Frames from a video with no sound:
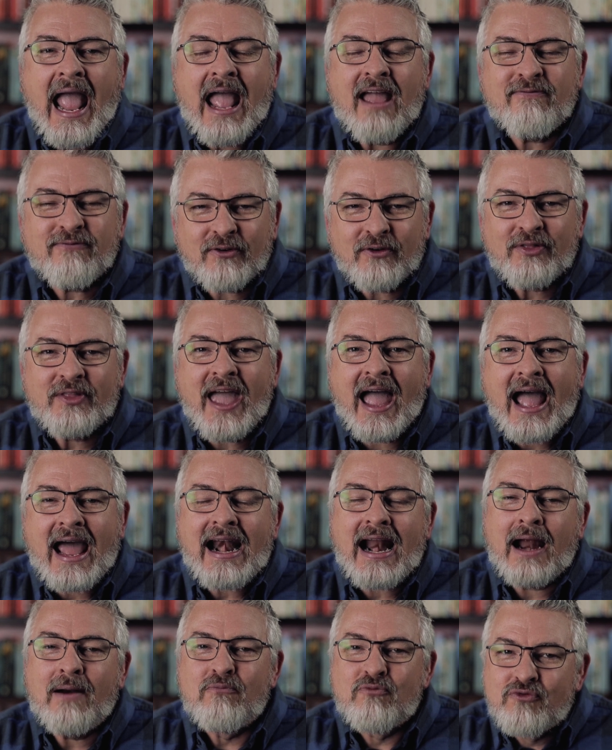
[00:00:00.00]
and for
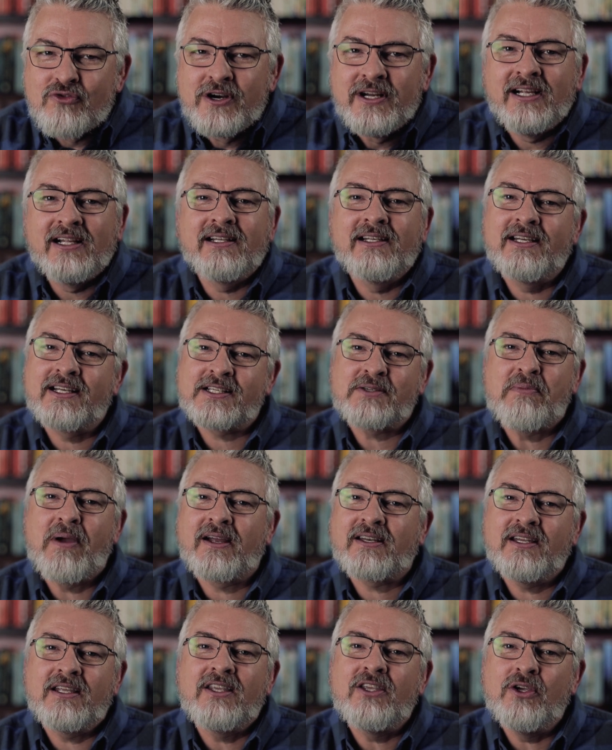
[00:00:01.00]
that, I'm really
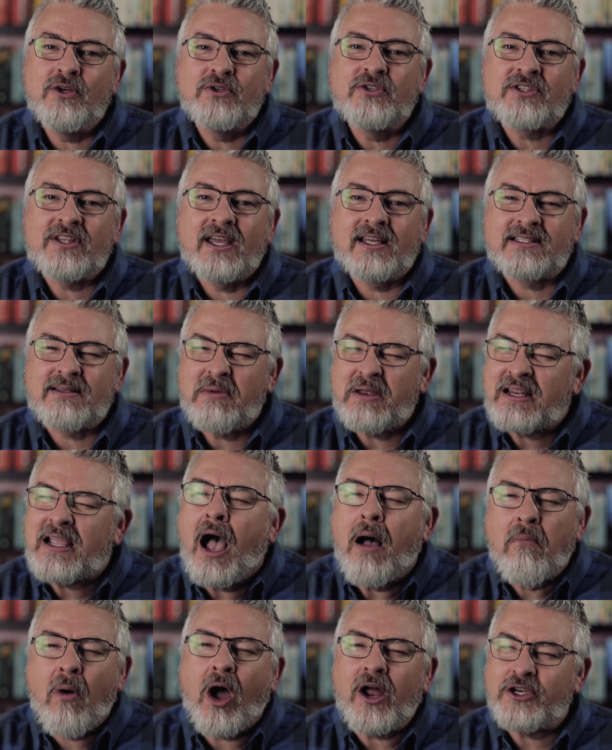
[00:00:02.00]
expecting huge things. I mean,
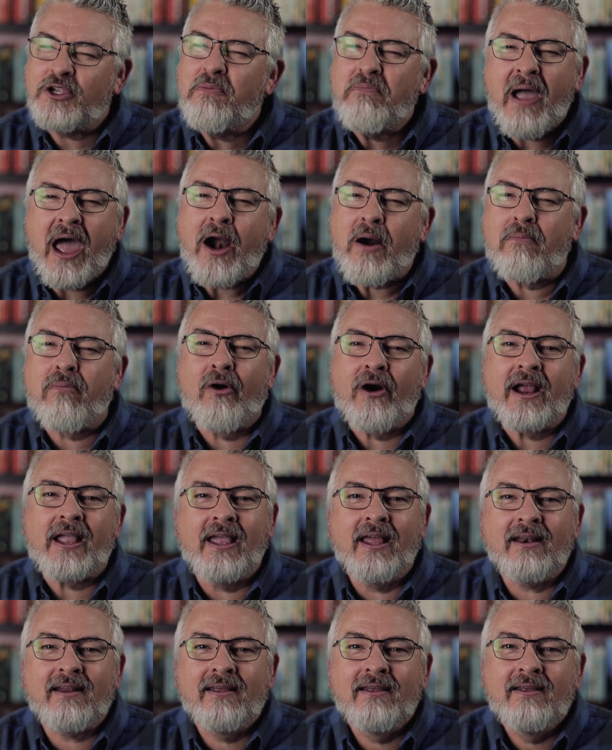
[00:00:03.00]
come on, you better
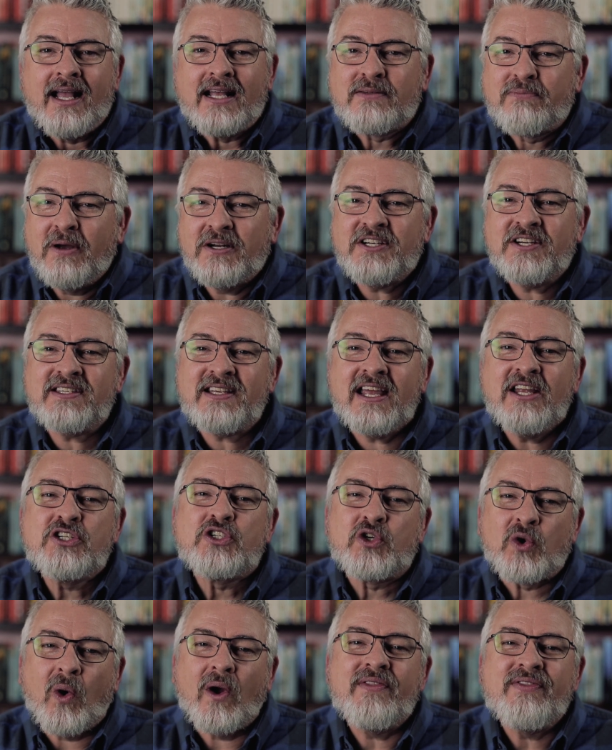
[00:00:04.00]
bring it. As much as I
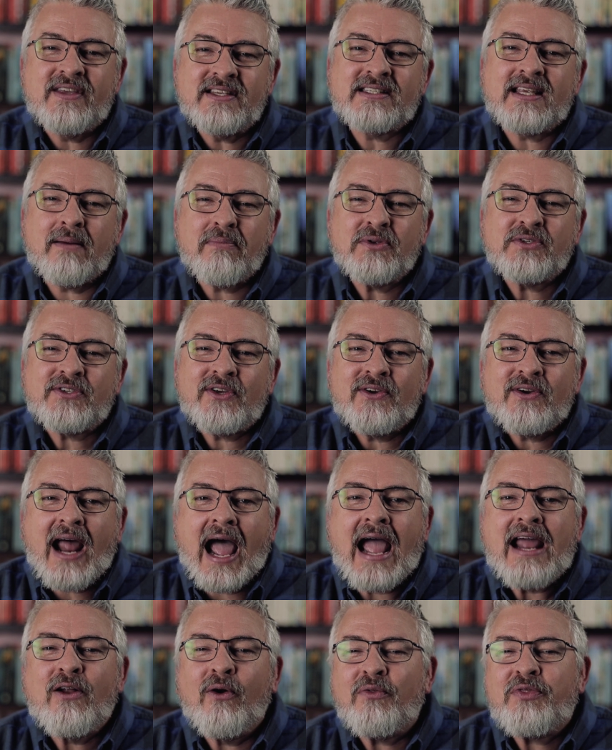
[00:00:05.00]
enjoyed this episode,
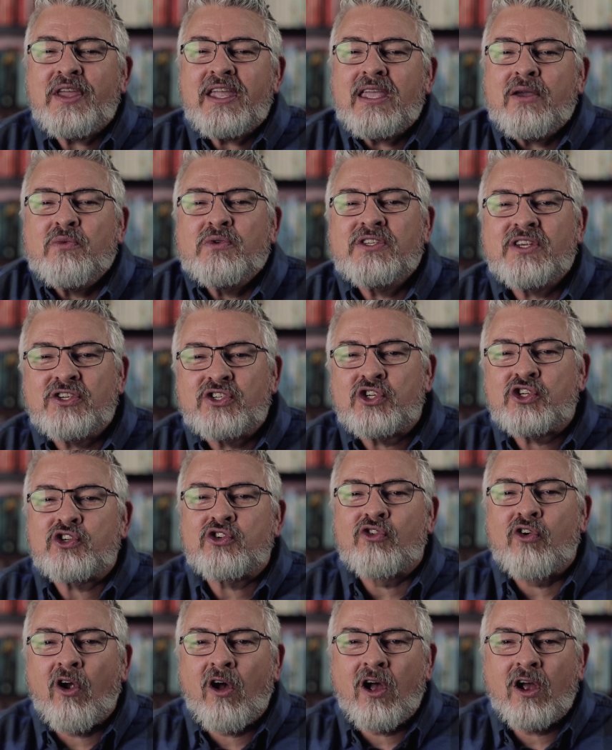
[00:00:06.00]
I don't think it was as
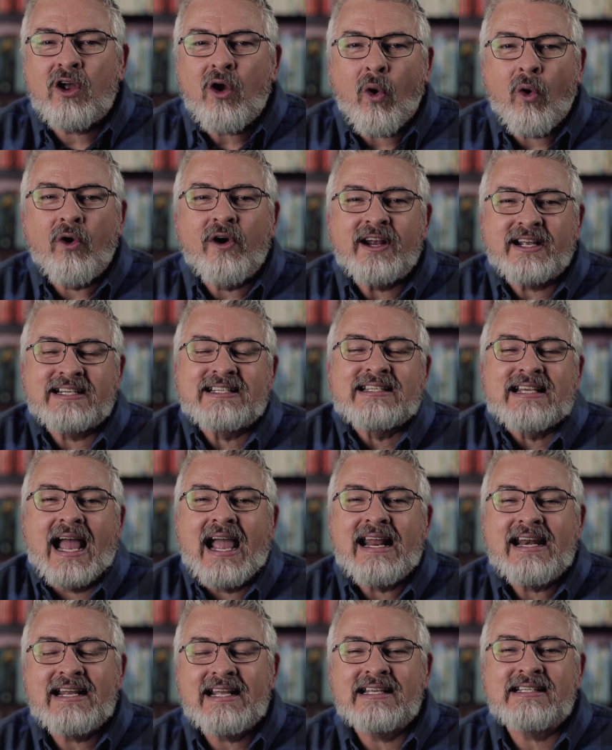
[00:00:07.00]
strong or
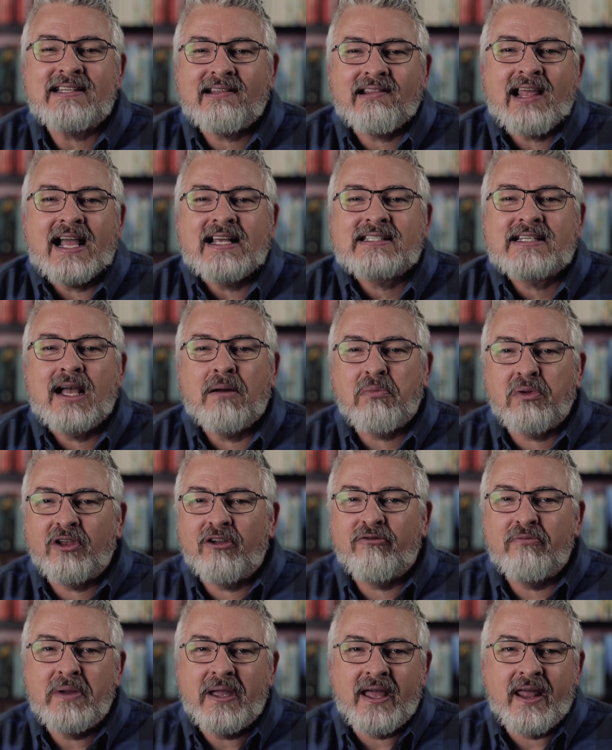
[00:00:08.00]
exciting as the last
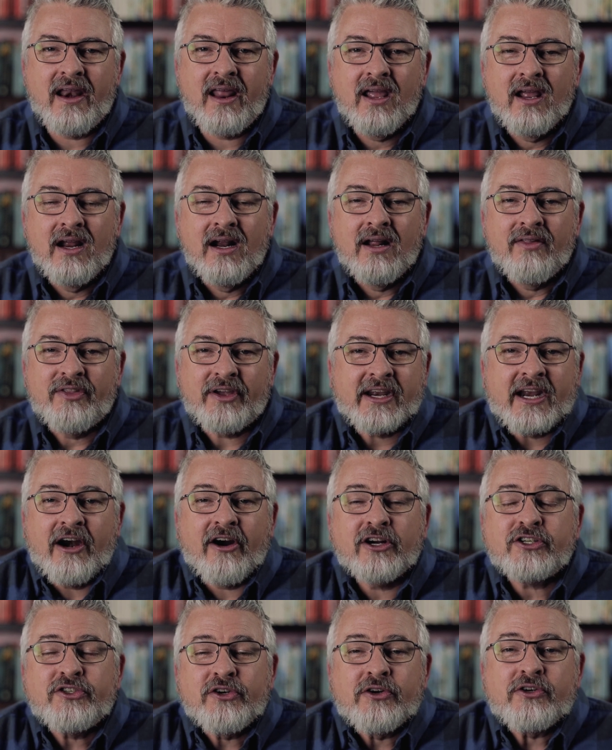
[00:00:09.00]
couple have been. The
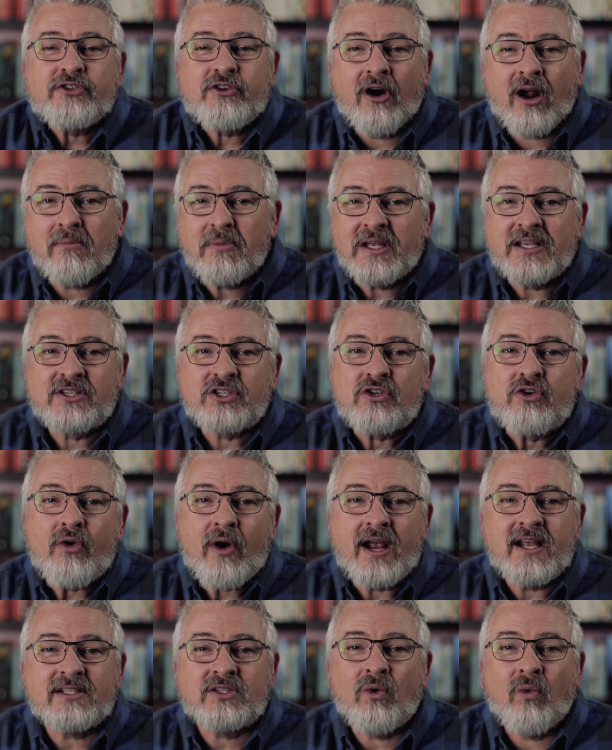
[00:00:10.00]
character drama is
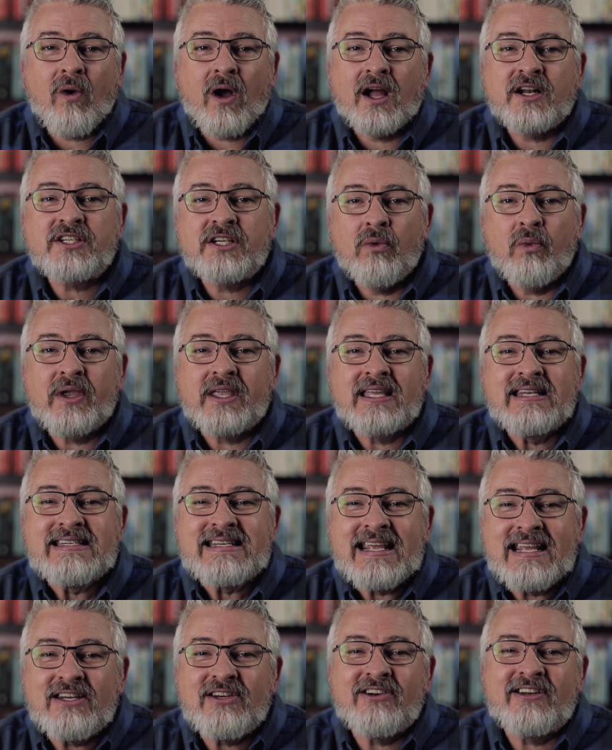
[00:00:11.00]
great to watch, and we
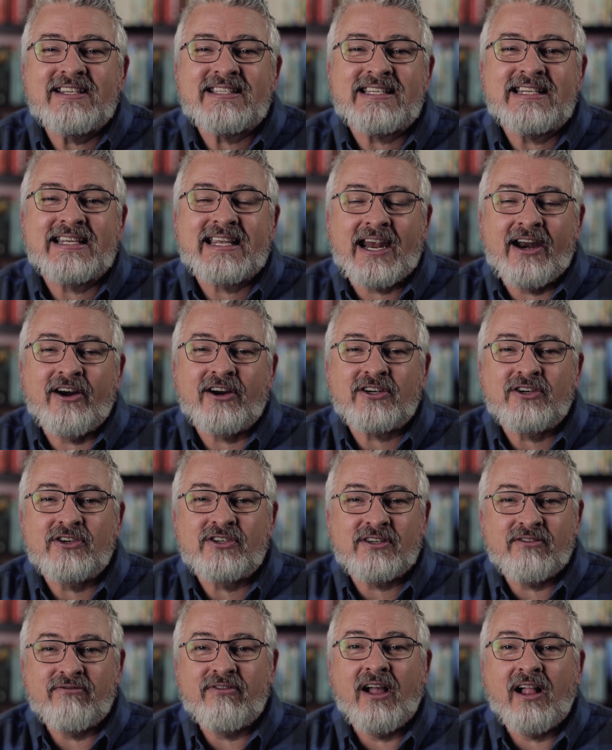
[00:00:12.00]
continue to see
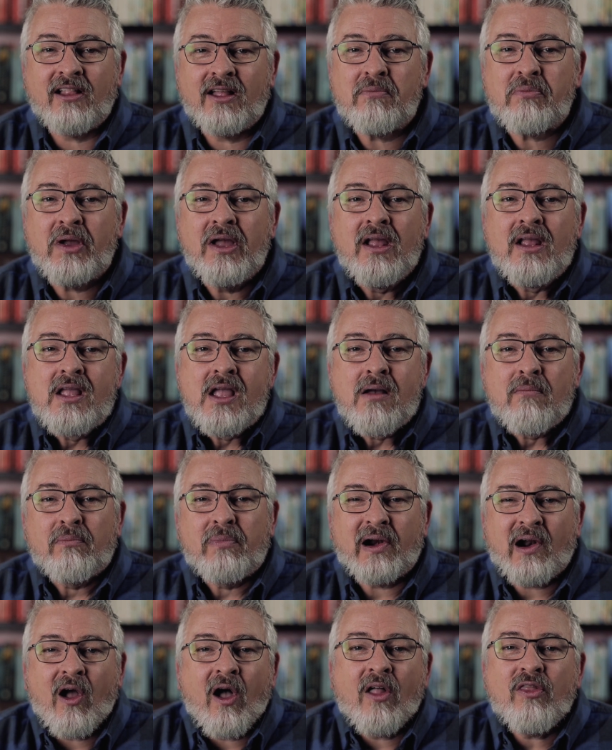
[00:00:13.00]
characters develop,
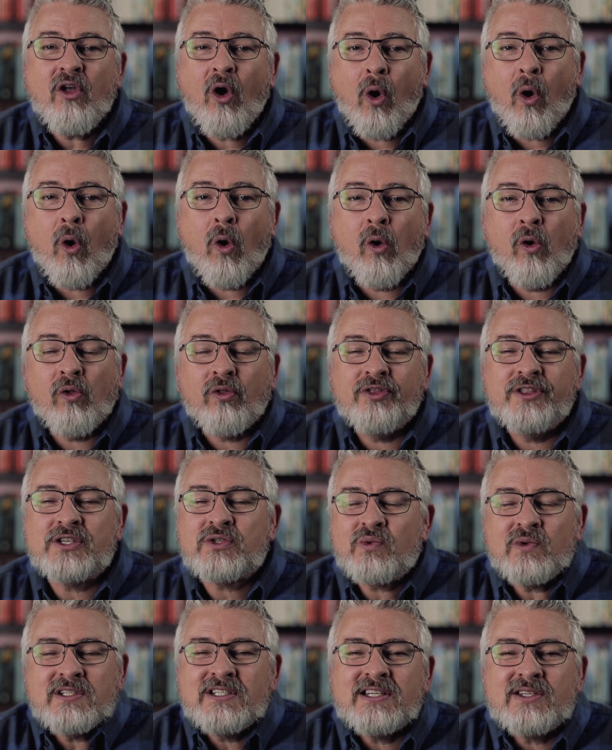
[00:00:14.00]
but on the whole,
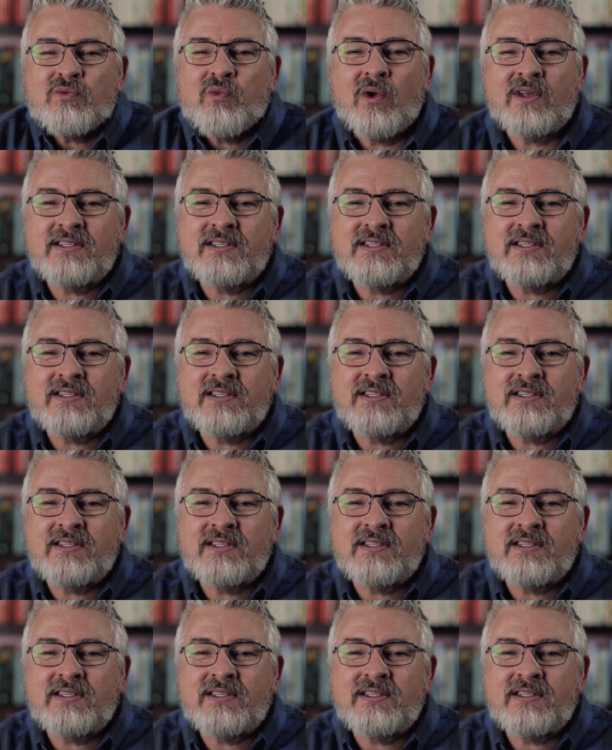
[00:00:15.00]
this one just